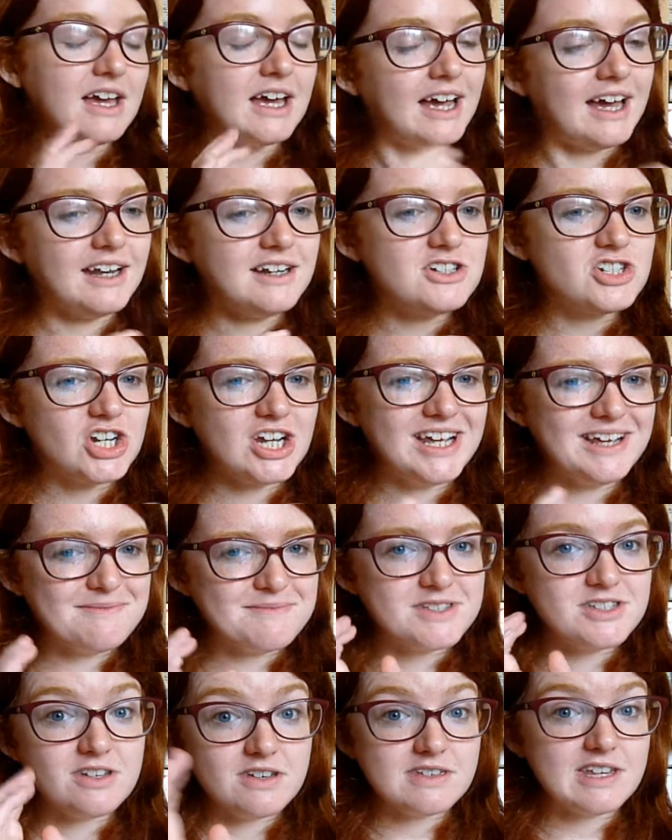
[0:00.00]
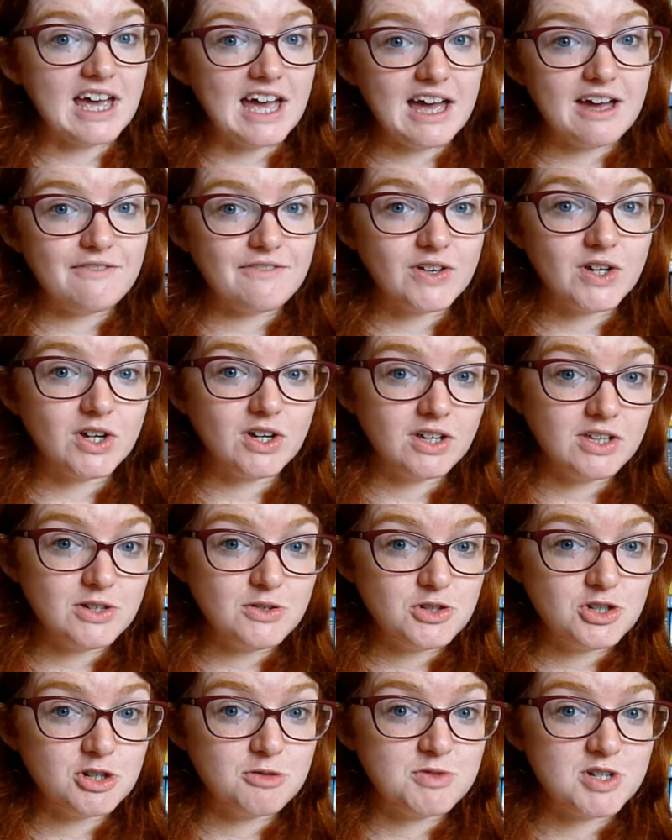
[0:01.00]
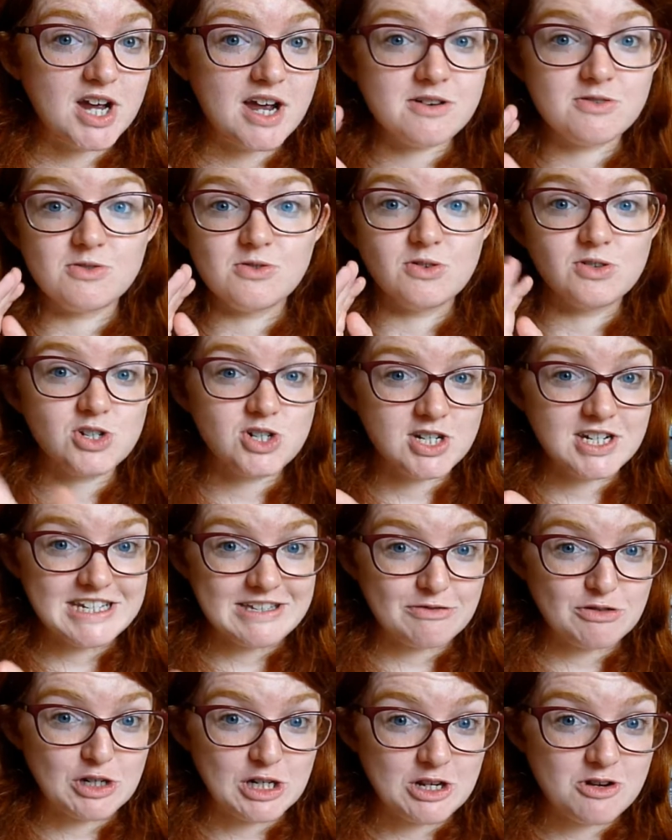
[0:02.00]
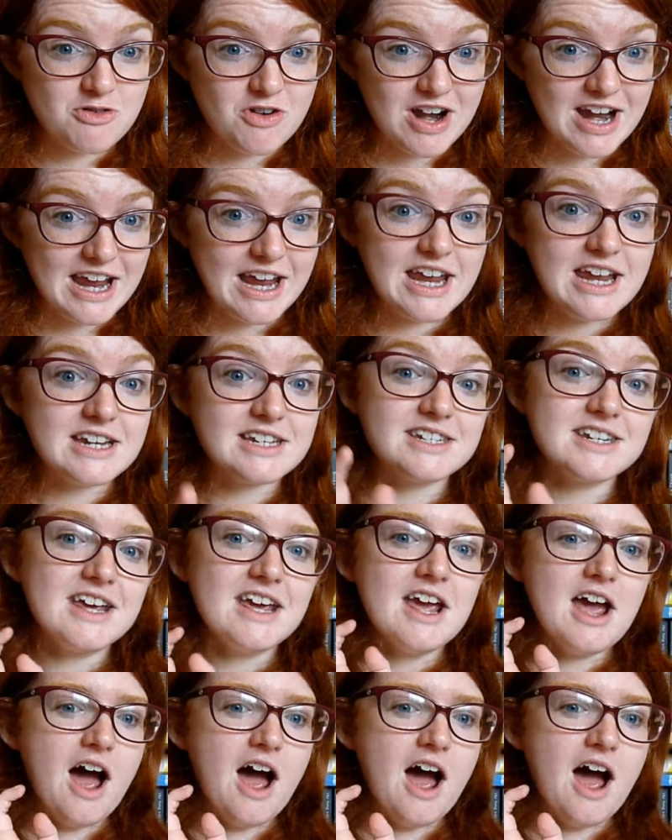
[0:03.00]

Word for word: Anna James does have a YouTube channel. She's really great.